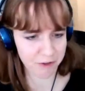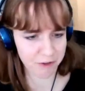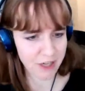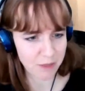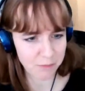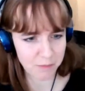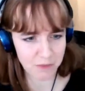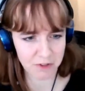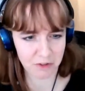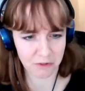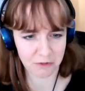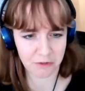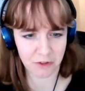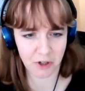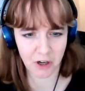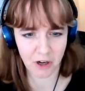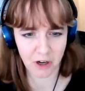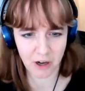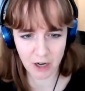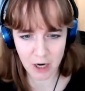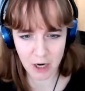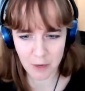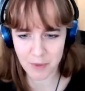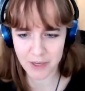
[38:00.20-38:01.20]
of themes of
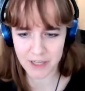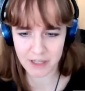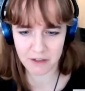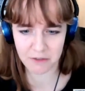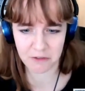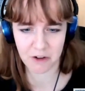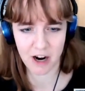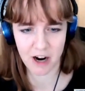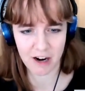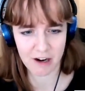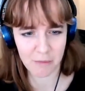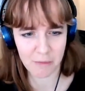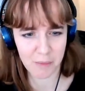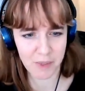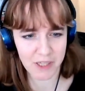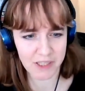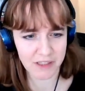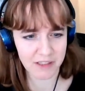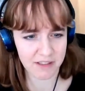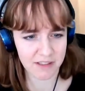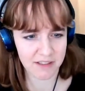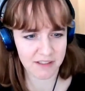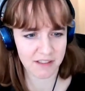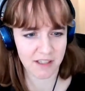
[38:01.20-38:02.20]
urban
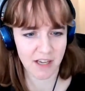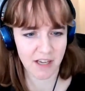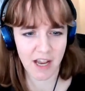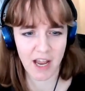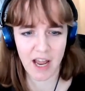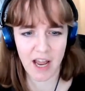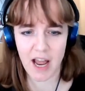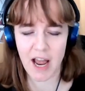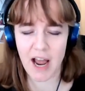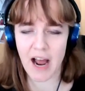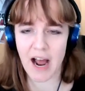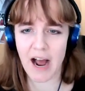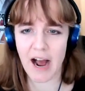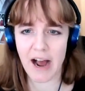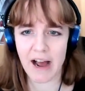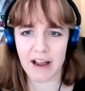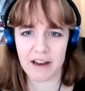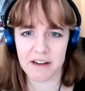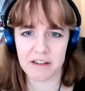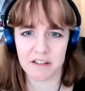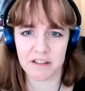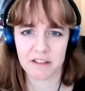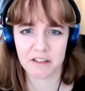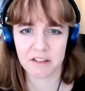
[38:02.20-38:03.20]
environments
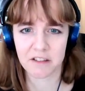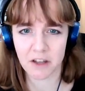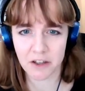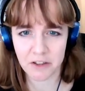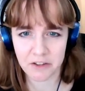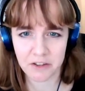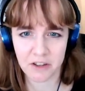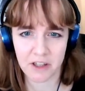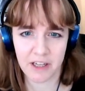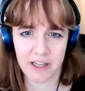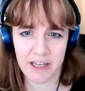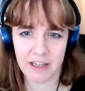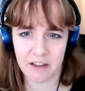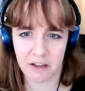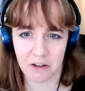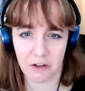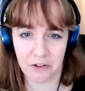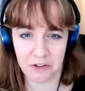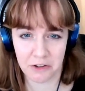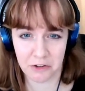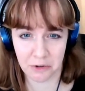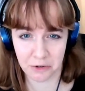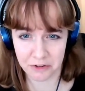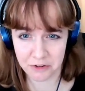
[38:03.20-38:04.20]
and social and
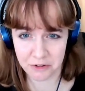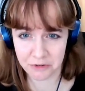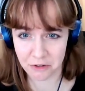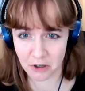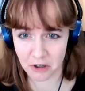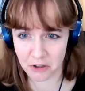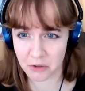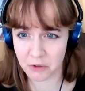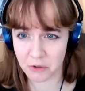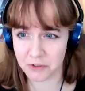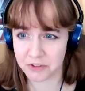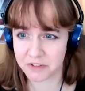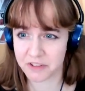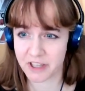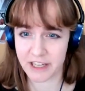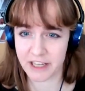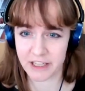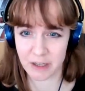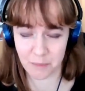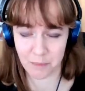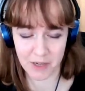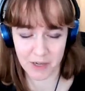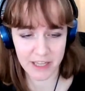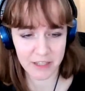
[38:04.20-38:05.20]
ecological struggles
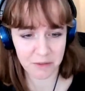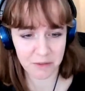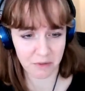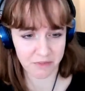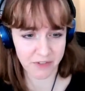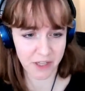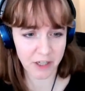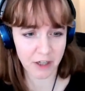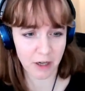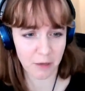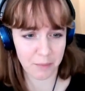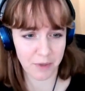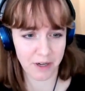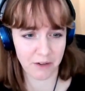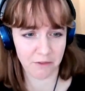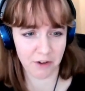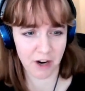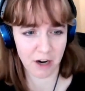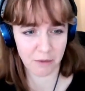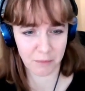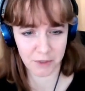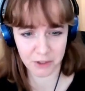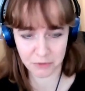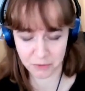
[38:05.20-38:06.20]
taking place within urban
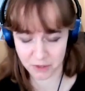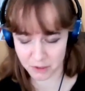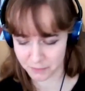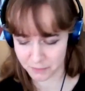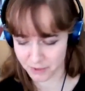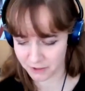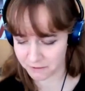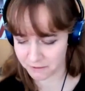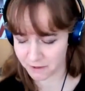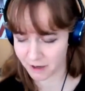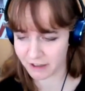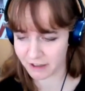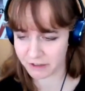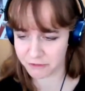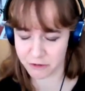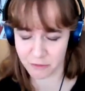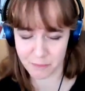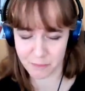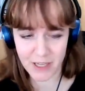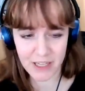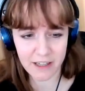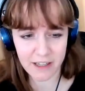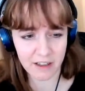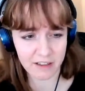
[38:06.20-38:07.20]
environments would have been very
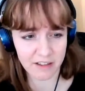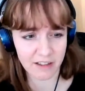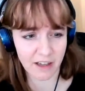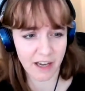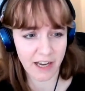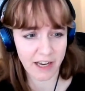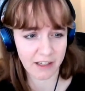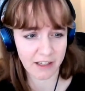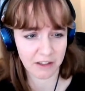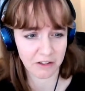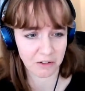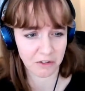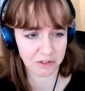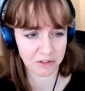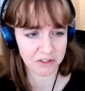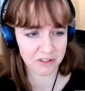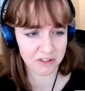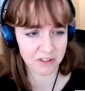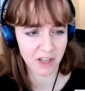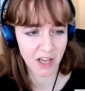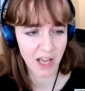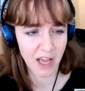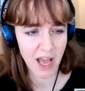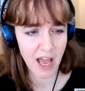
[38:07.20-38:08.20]
familiar to
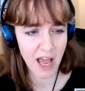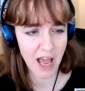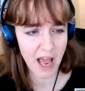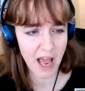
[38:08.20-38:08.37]
Engels,